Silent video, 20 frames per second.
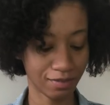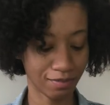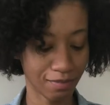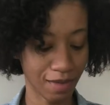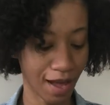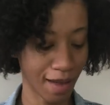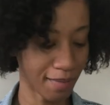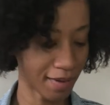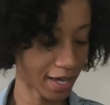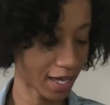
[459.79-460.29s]

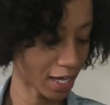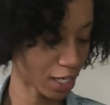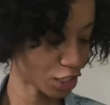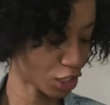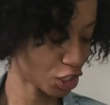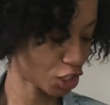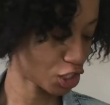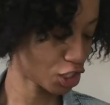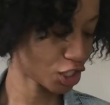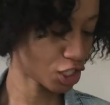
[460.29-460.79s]
My bad,
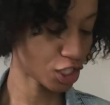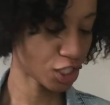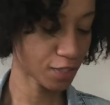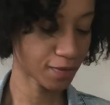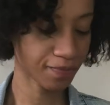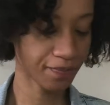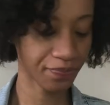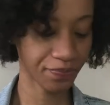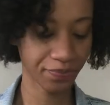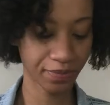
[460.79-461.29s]
sugar.
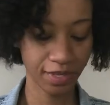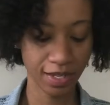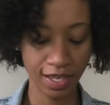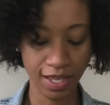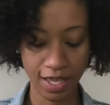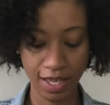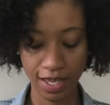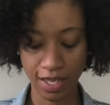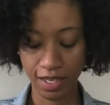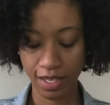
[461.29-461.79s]

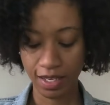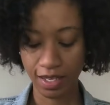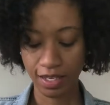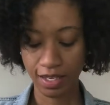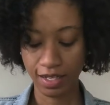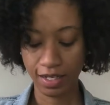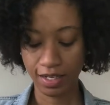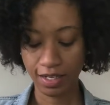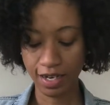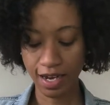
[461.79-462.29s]

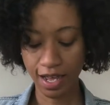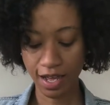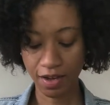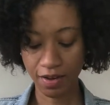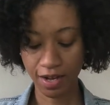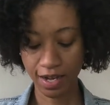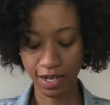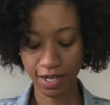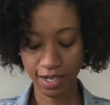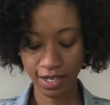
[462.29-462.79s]
Now
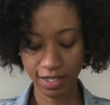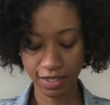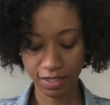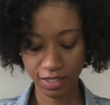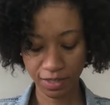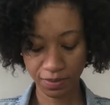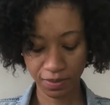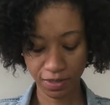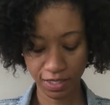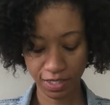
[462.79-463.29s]
I got
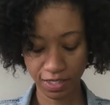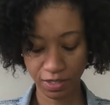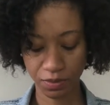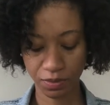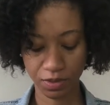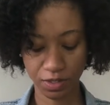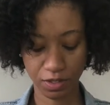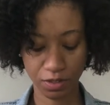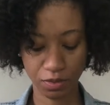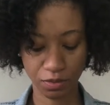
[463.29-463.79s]
this because it
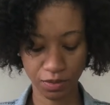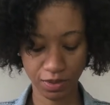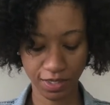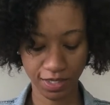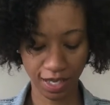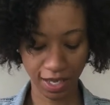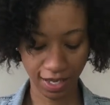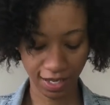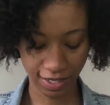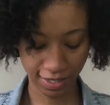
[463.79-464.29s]
was new with
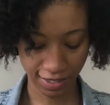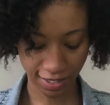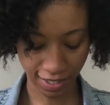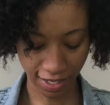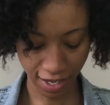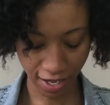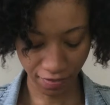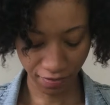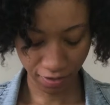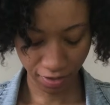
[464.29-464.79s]
tags. Like, I
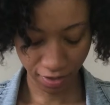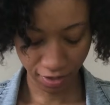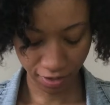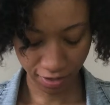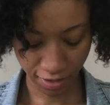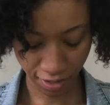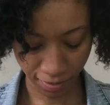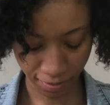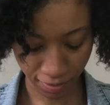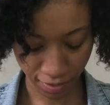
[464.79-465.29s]
have a hard
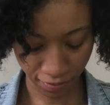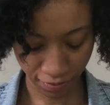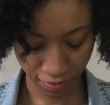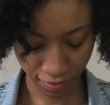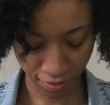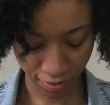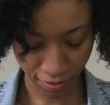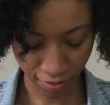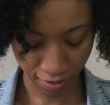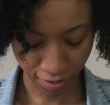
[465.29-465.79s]
time
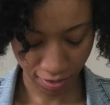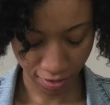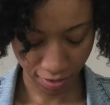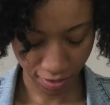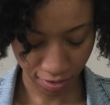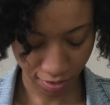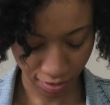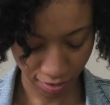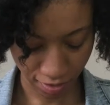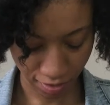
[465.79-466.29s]
leaving
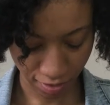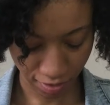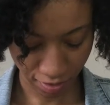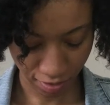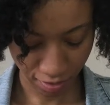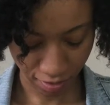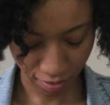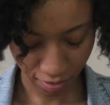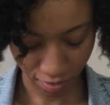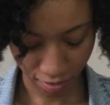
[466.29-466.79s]

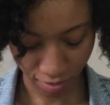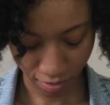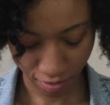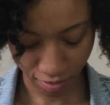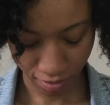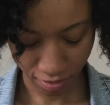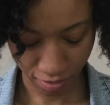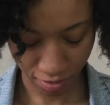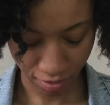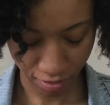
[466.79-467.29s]

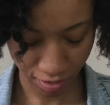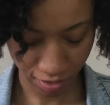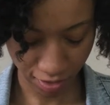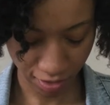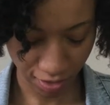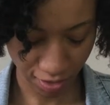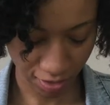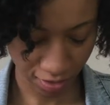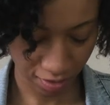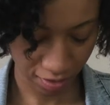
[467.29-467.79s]
uh is
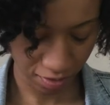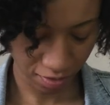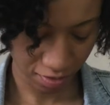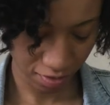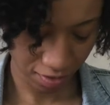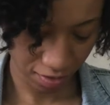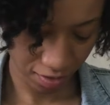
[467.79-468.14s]
that dirt?